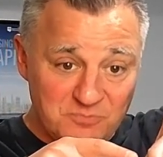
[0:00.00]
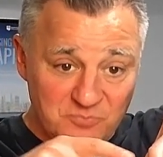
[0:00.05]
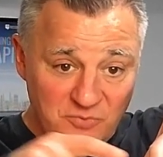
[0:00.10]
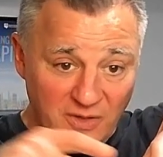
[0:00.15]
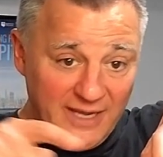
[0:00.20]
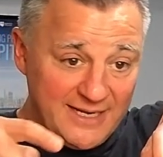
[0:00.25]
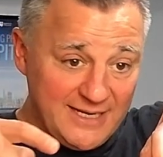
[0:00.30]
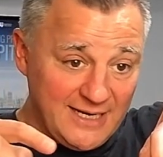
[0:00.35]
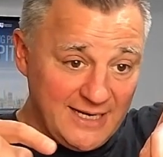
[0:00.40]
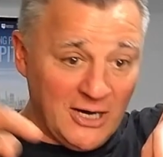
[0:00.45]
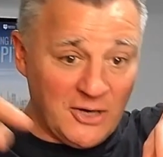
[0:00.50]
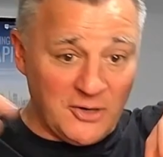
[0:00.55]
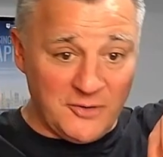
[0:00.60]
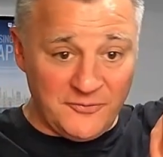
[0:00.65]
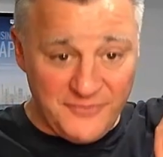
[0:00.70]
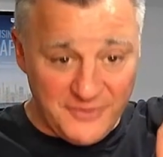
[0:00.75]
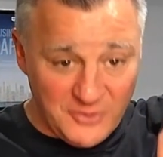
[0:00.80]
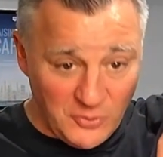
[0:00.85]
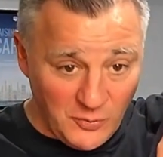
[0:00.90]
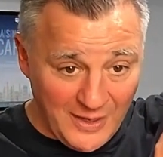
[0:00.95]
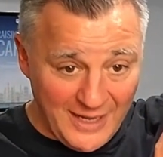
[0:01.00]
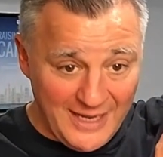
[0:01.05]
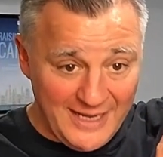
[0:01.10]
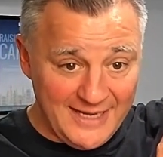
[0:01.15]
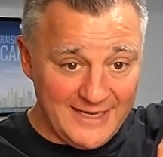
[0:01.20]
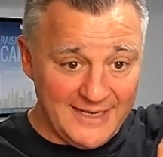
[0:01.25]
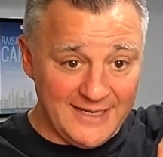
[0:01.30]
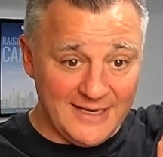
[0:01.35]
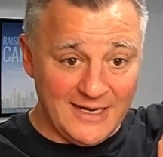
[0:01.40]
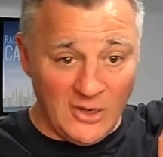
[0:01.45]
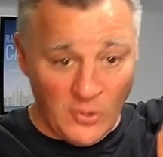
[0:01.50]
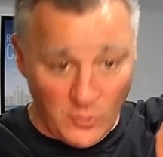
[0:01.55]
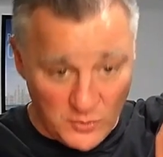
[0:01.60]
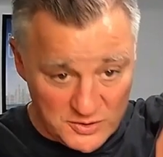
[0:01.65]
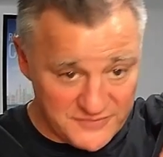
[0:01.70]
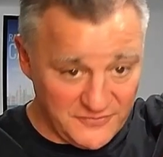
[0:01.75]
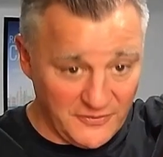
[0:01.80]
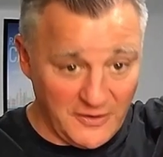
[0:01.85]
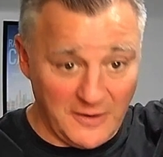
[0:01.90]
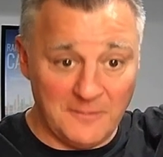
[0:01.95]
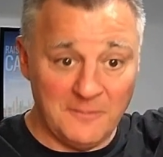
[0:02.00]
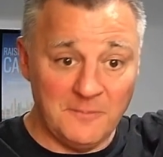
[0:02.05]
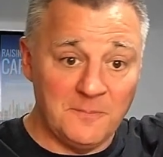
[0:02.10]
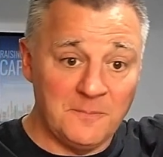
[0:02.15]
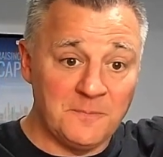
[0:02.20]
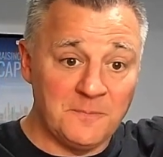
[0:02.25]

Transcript: like 100 feet away, a horse farm.